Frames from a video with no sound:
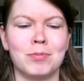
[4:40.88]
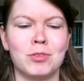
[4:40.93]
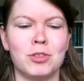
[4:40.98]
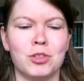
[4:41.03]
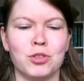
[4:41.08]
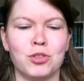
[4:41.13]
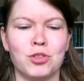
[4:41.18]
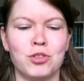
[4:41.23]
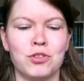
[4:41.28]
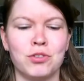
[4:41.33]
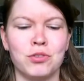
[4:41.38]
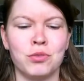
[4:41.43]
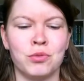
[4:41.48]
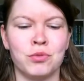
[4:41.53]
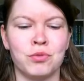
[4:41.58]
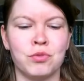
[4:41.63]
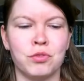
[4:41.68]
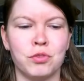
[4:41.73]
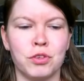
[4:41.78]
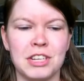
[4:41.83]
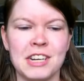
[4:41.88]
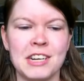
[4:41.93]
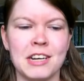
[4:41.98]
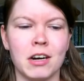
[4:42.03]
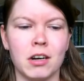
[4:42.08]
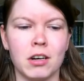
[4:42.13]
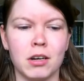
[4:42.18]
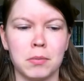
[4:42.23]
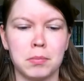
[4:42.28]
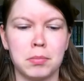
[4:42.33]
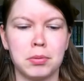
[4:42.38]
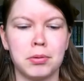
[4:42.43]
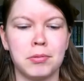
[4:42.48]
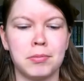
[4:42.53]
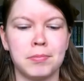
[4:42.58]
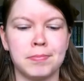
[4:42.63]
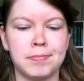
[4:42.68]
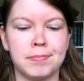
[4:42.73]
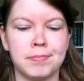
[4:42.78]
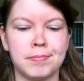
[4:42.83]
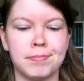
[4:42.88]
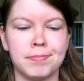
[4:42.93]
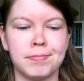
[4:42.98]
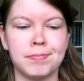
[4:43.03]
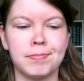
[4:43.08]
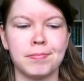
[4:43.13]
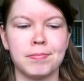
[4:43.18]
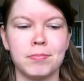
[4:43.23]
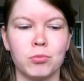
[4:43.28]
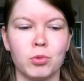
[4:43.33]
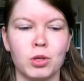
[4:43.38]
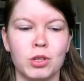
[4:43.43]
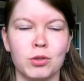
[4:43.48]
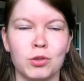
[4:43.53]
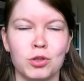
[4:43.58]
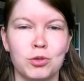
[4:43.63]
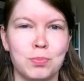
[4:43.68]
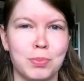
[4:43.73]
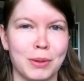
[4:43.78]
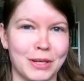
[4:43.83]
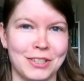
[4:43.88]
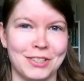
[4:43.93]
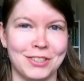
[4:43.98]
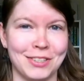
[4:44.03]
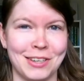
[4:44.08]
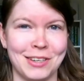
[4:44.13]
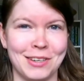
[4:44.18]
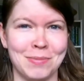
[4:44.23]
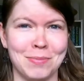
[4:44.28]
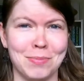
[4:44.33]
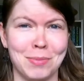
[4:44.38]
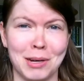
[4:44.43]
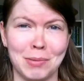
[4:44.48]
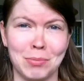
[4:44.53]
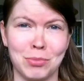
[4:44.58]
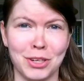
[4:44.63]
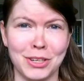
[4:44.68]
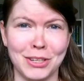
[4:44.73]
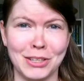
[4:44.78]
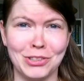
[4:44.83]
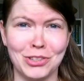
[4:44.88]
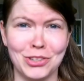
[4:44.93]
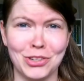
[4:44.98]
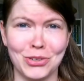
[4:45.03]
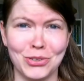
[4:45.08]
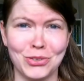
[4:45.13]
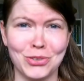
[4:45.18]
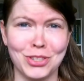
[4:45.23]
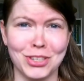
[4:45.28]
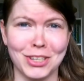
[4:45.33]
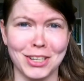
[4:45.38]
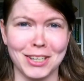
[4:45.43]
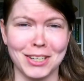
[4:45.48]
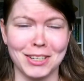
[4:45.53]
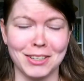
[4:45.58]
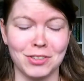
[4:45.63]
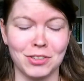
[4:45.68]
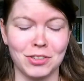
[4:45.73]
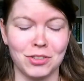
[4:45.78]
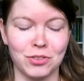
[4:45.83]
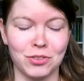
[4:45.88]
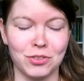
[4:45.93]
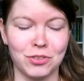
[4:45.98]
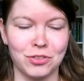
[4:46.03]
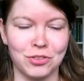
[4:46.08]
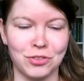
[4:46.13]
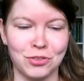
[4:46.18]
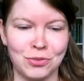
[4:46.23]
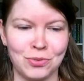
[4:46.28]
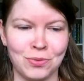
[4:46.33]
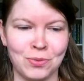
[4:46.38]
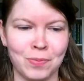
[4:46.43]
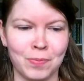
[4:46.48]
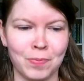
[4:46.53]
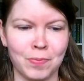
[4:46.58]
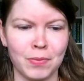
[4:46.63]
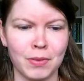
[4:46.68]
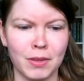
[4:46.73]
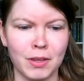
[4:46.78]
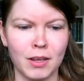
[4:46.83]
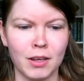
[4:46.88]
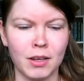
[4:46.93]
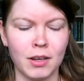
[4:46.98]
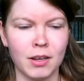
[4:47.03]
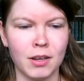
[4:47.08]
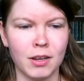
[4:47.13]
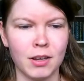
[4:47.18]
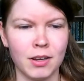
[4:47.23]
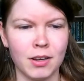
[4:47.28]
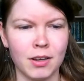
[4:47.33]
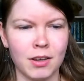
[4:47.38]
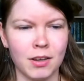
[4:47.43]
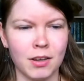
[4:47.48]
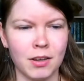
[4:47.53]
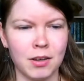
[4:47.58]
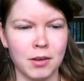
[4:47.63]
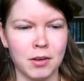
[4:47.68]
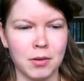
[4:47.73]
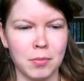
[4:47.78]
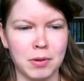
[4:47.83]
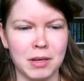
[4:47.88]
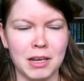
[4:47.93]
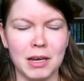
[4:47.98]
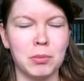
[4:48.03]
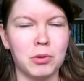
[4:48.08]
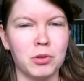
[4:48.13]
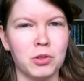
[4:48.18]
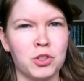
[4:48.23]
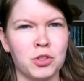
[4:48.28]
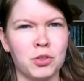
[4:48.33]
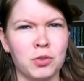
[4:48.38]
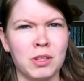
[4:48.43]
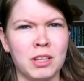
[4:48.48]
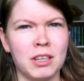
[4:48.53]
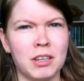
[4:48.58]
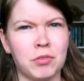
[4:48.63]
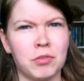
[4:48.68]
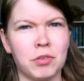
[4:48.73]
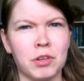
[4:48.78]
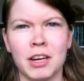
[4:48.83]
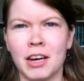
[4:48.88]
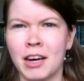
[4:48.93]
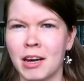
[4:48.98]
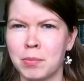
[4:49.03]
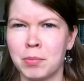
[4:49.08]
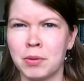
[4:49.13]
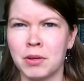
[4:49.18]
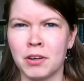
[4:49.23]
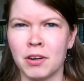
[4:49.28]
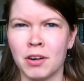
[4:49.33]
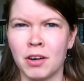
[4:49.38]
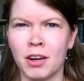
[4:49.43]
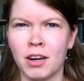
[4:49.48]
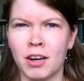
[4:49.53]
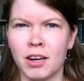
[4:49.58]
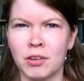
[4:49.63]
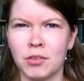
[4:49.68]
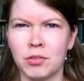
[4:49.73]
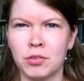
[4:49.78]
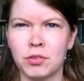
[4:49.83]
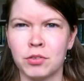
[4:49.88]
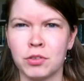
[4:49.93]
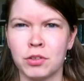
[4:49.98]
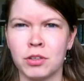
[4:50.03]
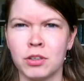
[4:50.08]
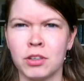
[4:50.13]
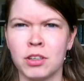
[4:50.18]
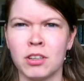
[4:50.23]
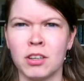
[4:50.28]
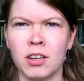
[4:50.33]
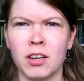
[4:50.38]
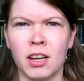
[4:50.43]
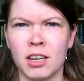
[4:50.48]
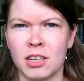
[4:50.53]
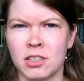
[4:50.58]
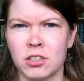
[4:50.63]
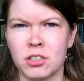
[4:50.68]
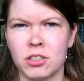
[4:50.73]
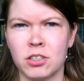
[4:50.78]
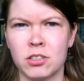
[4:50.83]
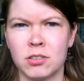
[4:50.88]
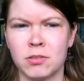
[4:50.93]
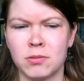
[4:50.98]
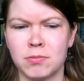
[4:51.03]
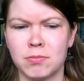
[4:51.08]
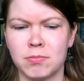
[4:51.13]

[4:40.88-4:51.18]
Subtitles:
Just to free up, space in my brain, so to say, just to be able to live a happier life, less